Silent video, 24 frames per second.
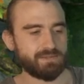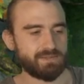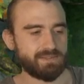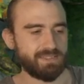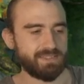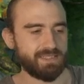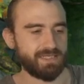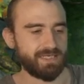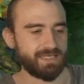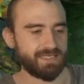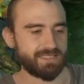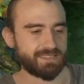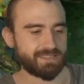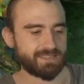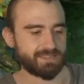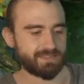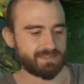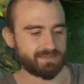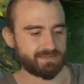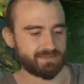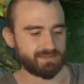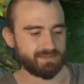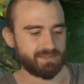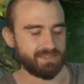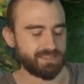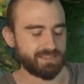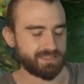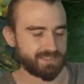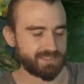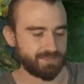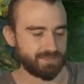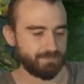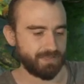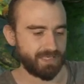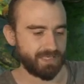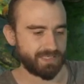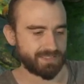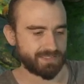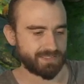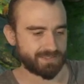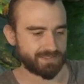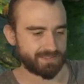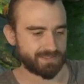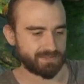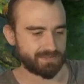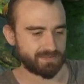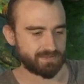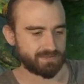Yes, it's the best.